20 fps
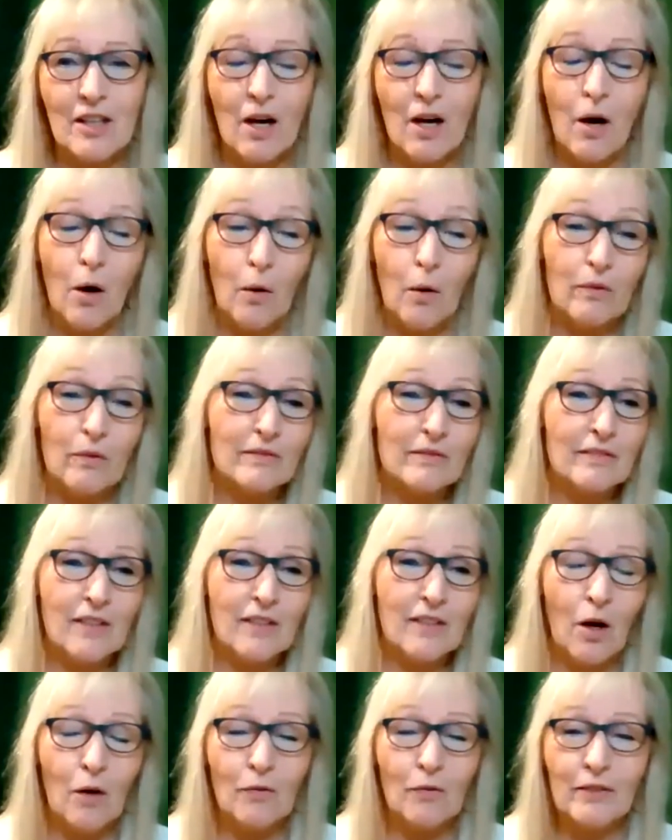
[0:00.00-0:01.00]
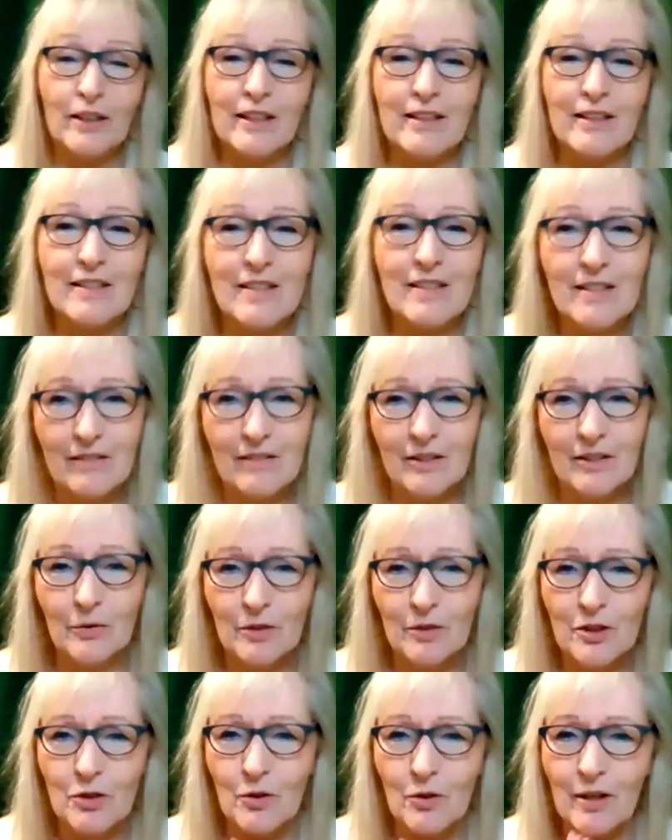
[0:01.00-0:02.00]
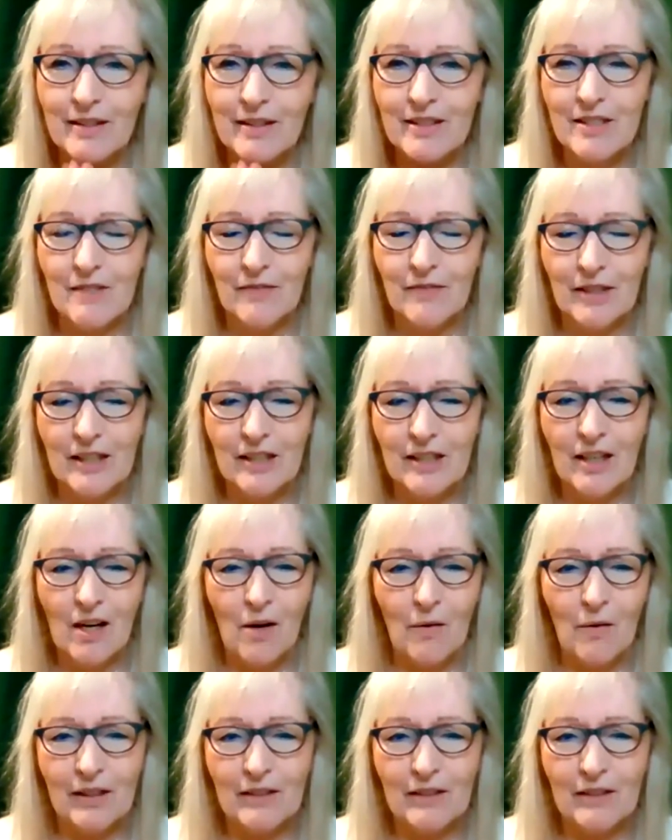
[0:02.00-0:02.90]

So hopefully you enjoyed this video.